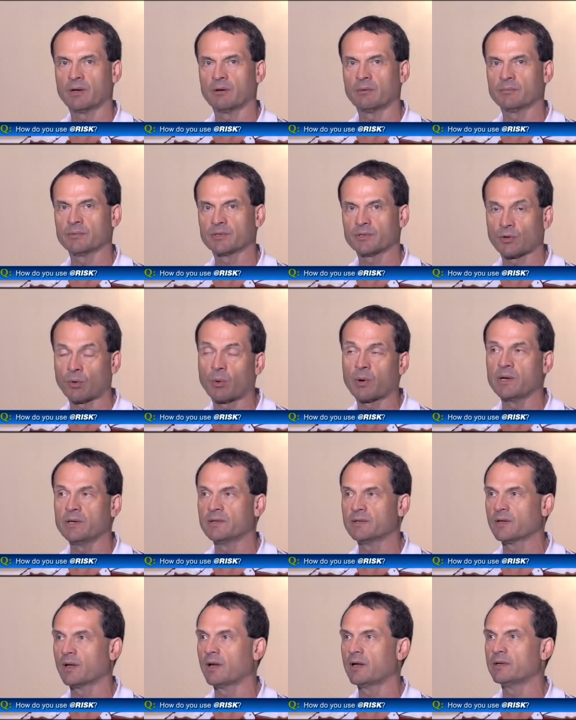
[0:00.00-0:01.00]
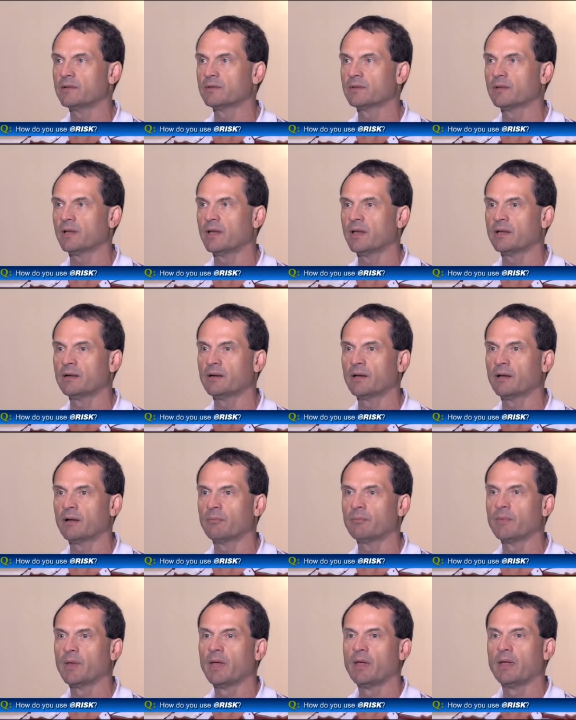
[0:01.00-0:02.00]
um, storage sites and
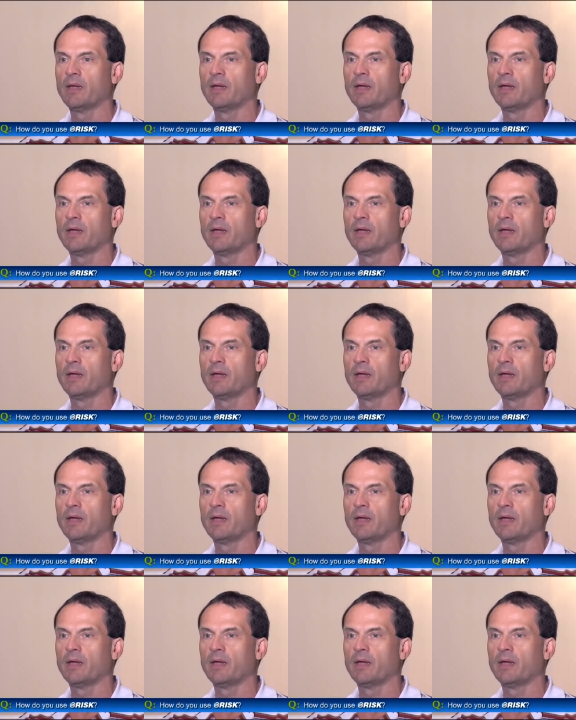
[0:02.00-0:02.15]
um,